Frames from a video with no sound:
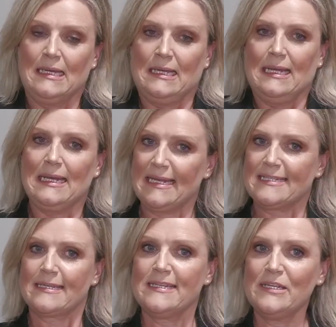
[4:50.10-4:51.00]

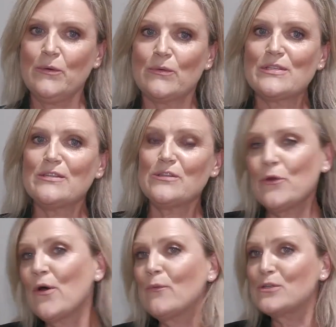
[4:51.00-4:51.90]
let's continue on. So
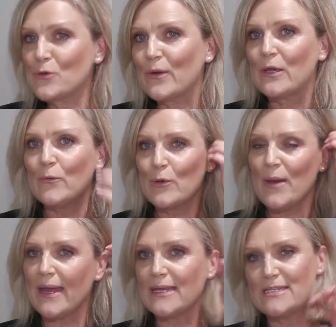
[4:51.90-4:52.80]
tonight we're talking all
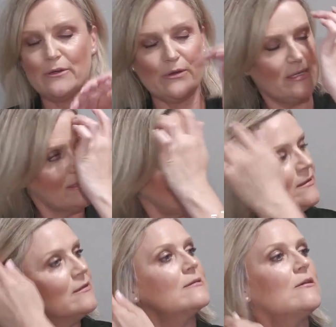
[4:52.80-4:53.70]
about interiors, and
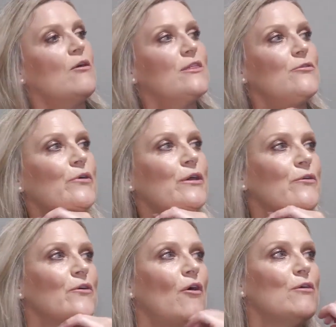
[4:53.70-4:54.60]
I thought,
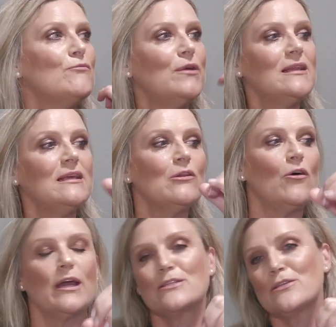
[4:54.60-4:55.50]
I really
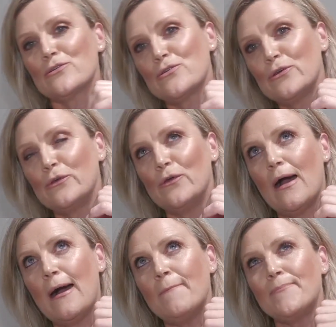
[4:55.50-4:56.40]
like
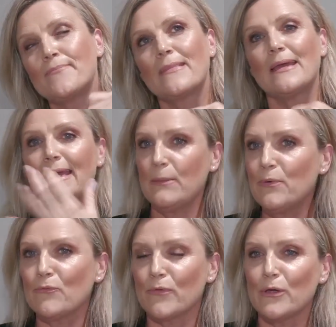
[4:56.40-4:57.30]
to keep
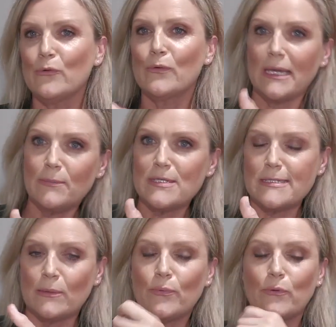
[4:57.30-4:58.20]
it real, keep it
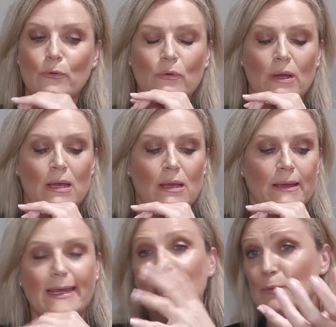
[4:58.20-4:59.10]
simple,
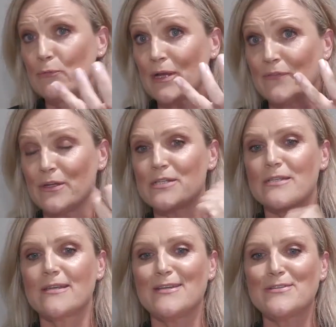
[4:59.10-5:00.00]
and keep it
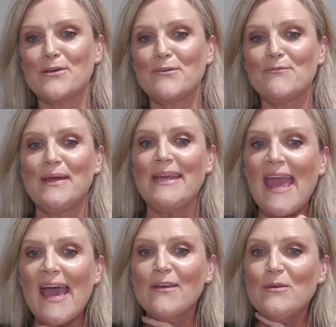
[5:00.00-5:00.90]
relevant. And so I've been
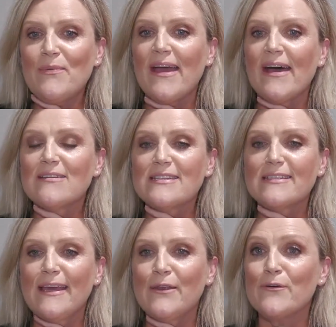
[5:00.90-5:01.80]
out and about
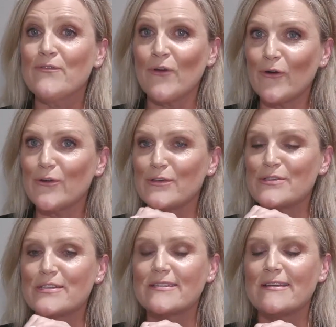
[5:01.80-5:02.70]
and I've
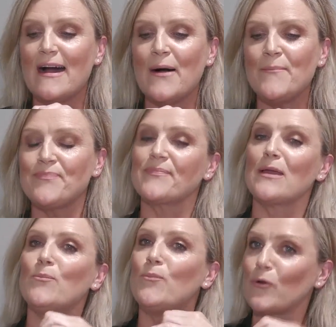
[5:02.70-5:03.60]
noticed
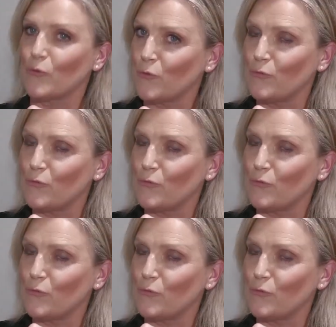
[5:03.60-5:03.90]
blue